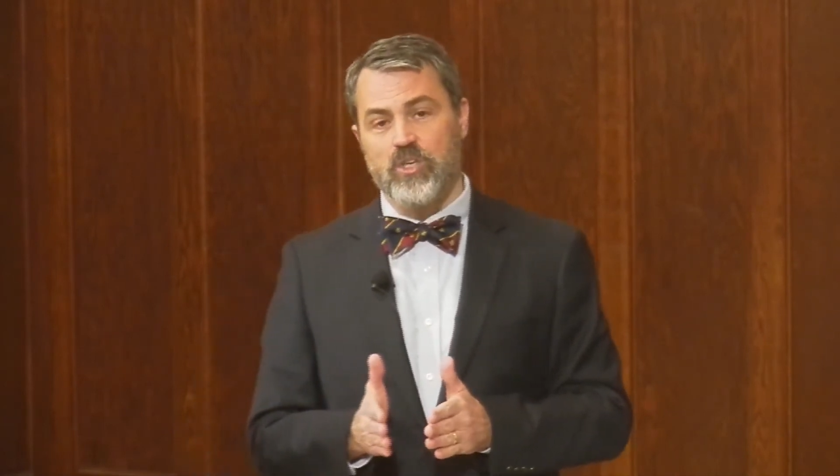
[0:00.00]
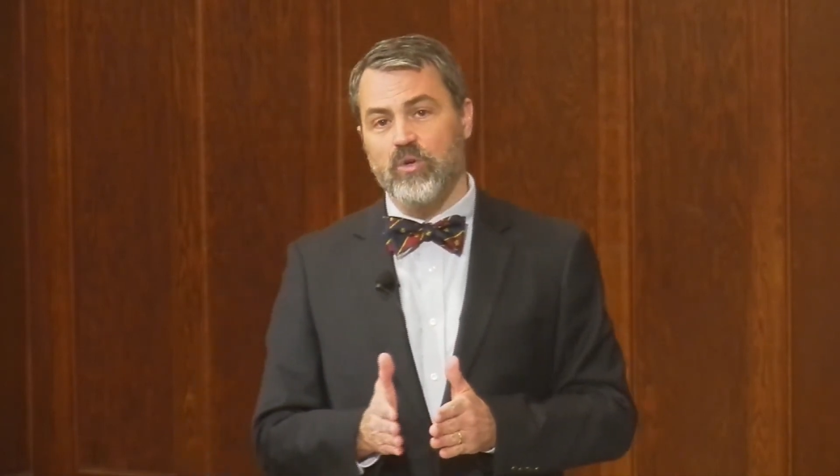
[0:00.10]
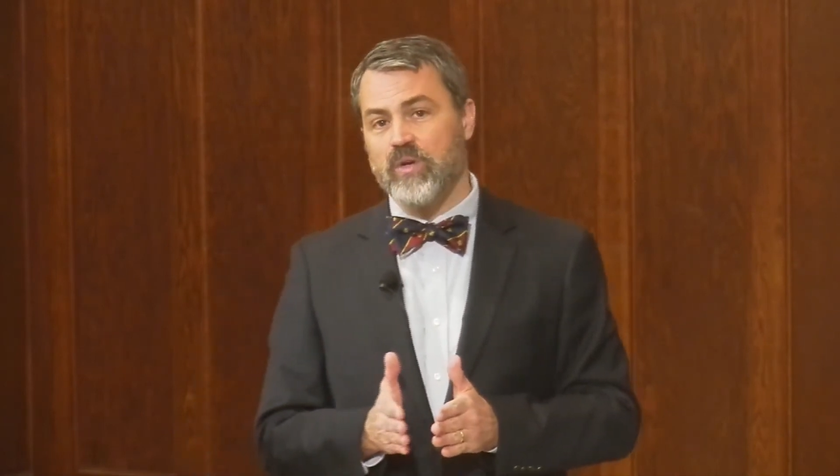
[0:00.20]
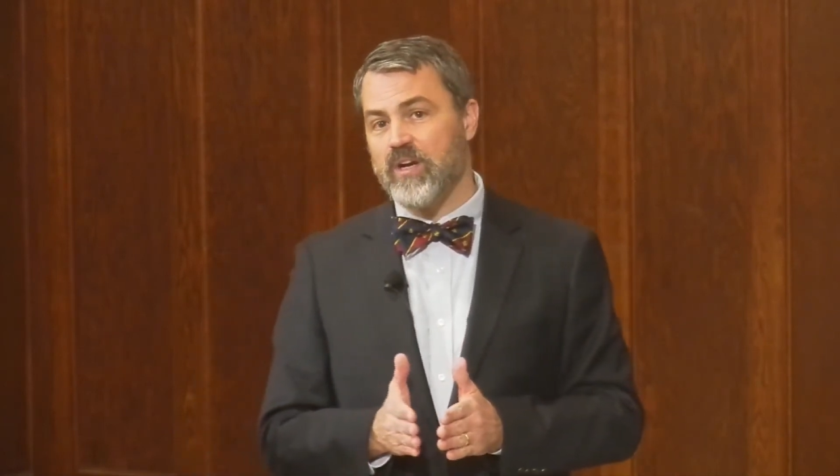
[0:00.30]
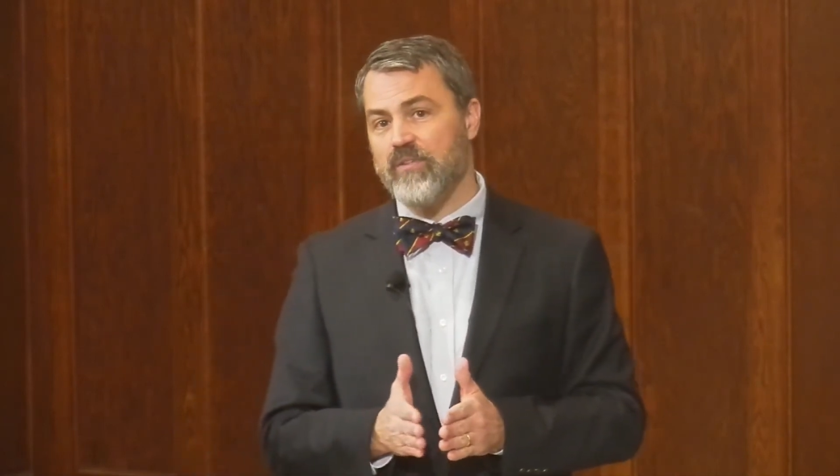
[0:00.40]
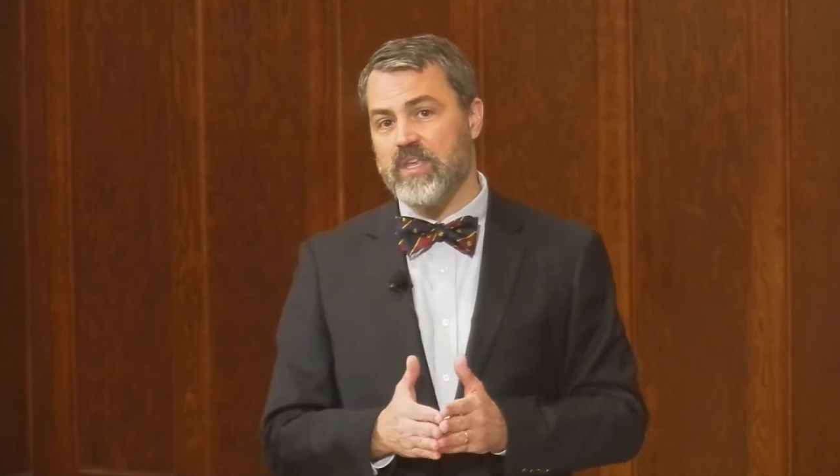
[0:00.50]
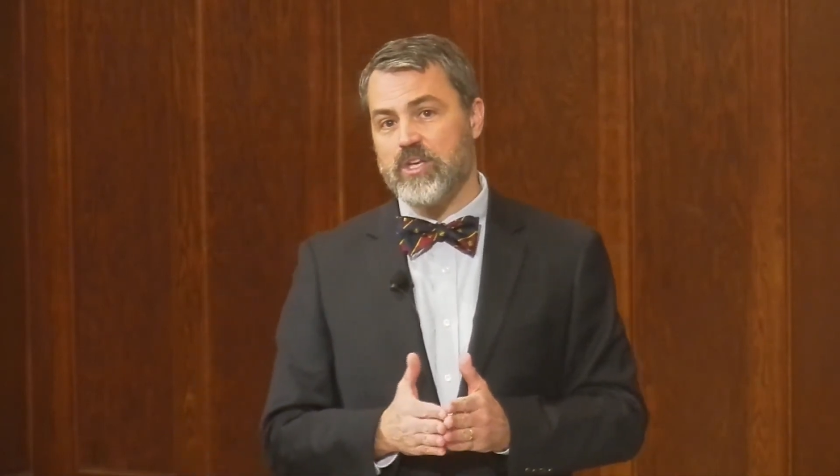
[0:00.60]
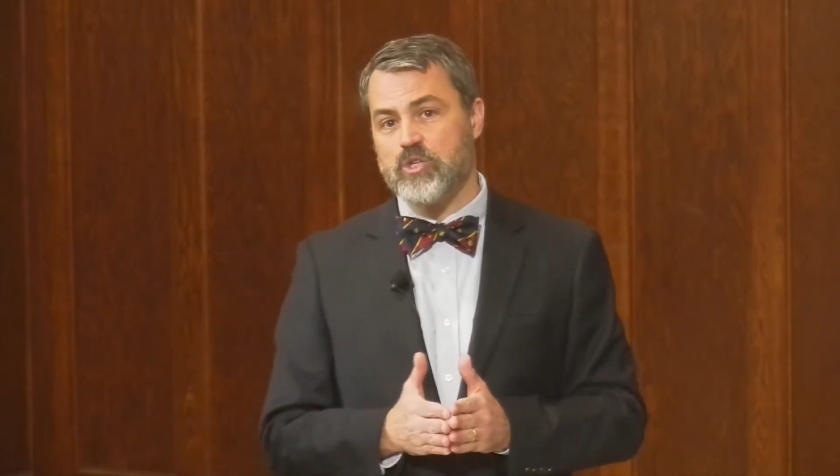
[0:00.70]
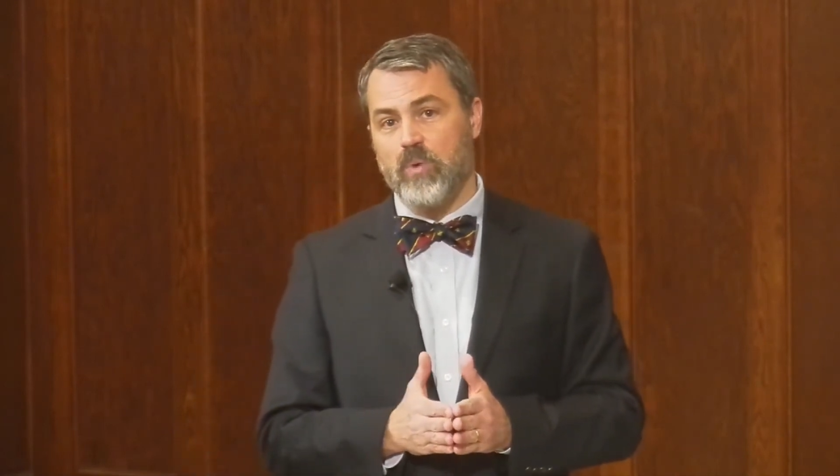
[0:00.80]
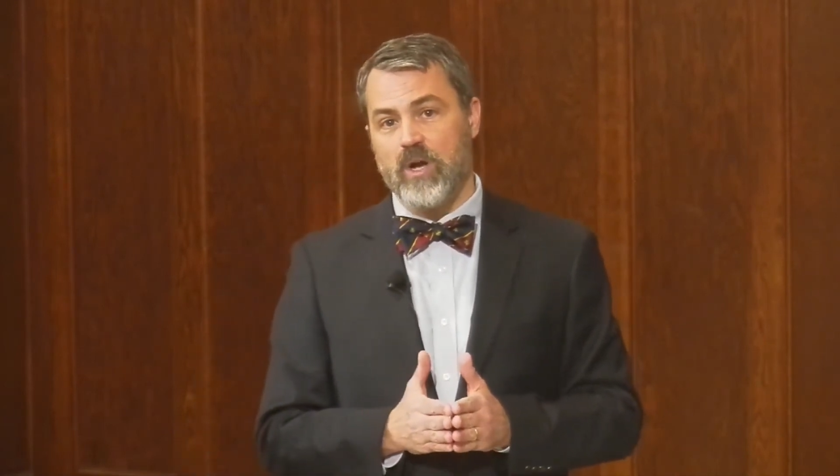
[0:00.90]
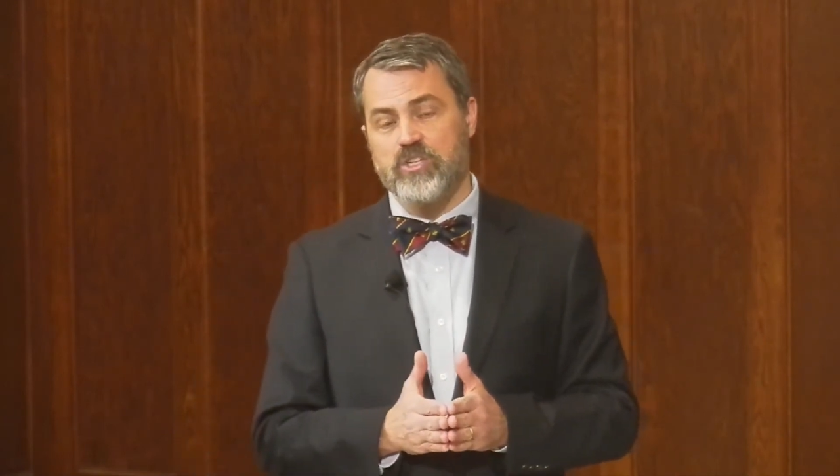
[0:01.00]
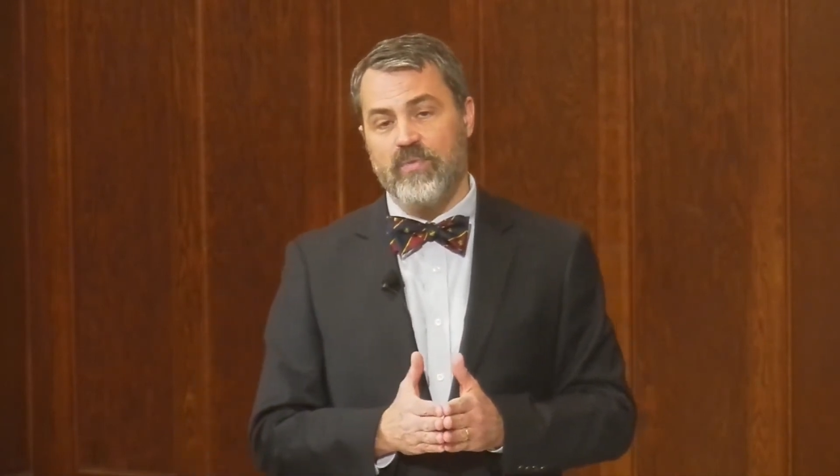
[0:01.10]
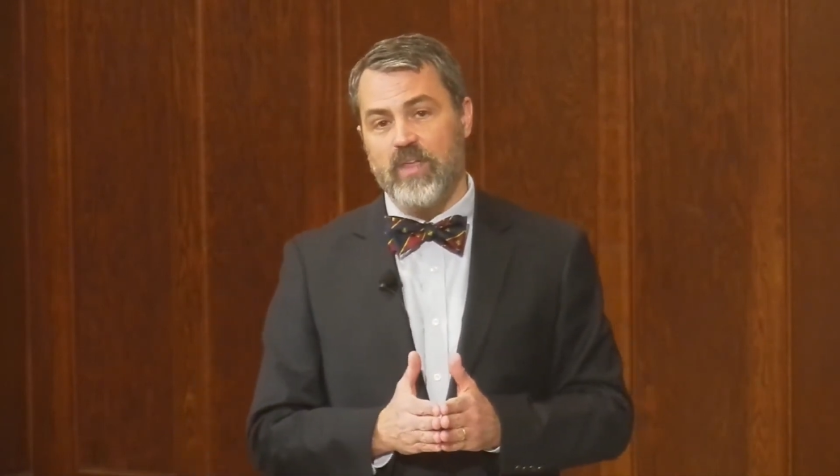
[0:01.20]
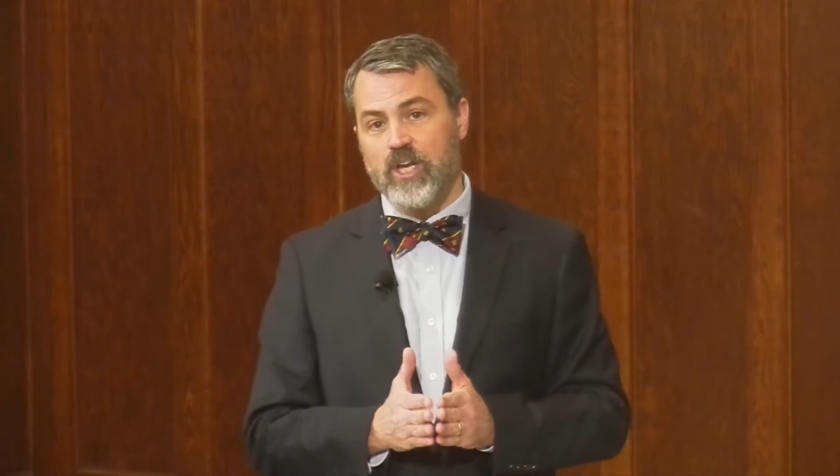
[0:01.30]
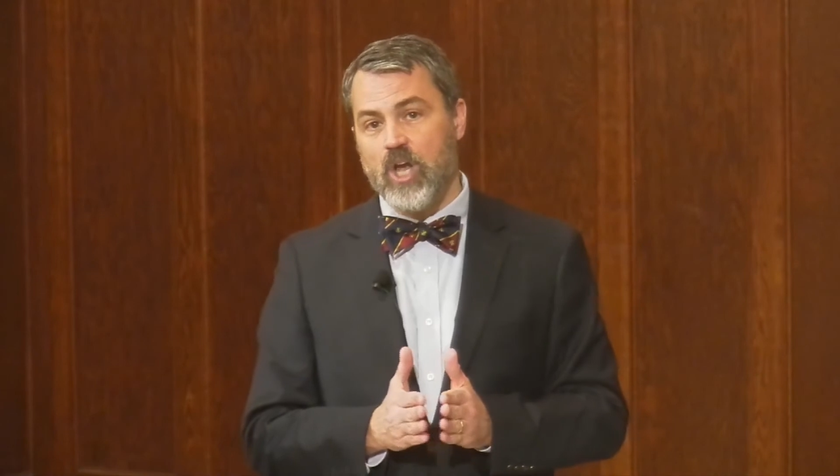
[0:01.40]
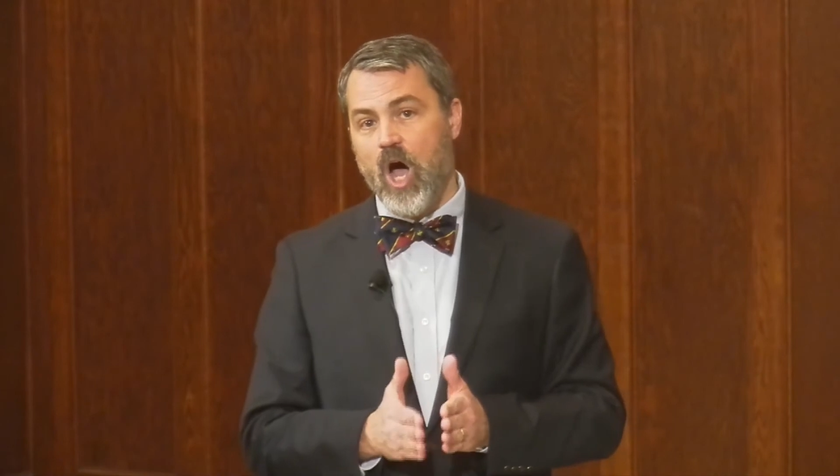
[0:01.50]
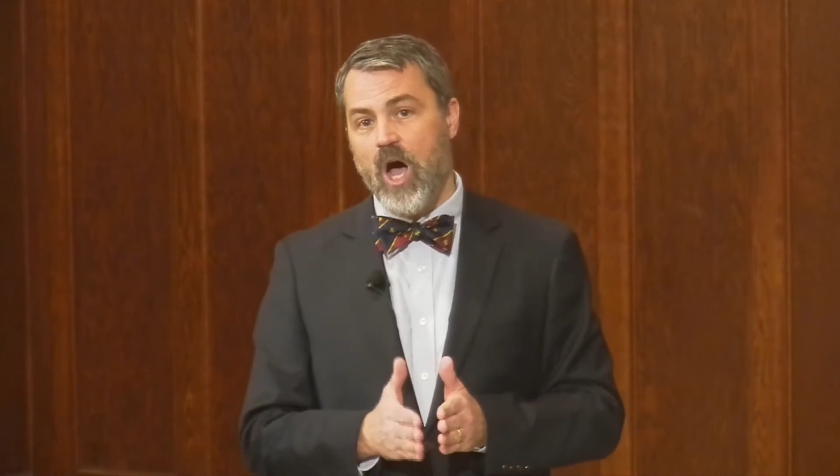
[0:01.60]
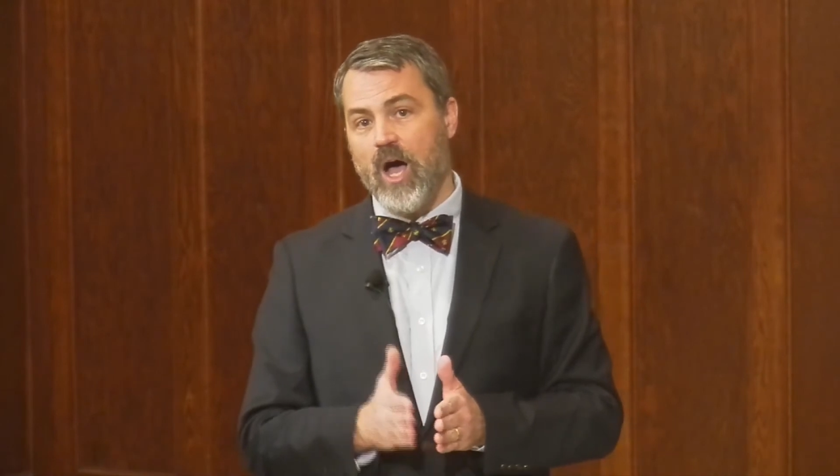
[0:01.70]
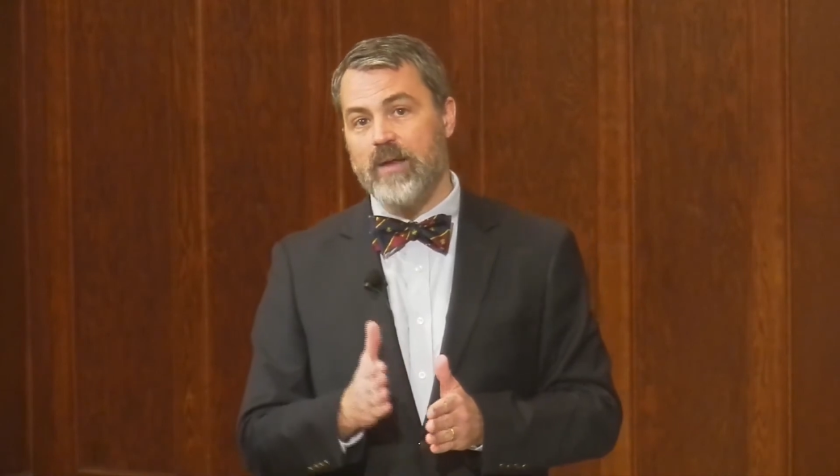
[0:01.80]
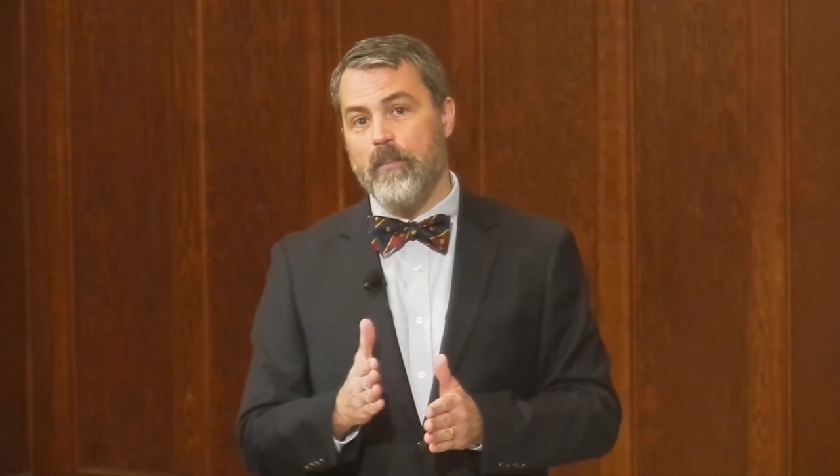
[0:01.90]
you'll hear the expression that
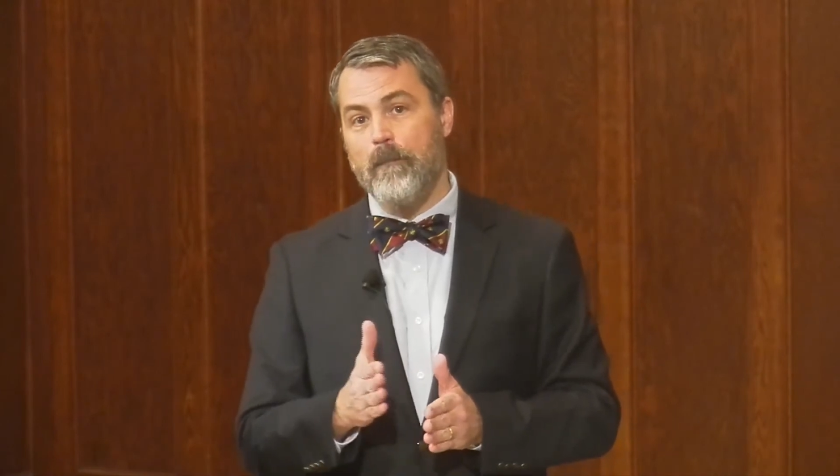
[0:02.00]
God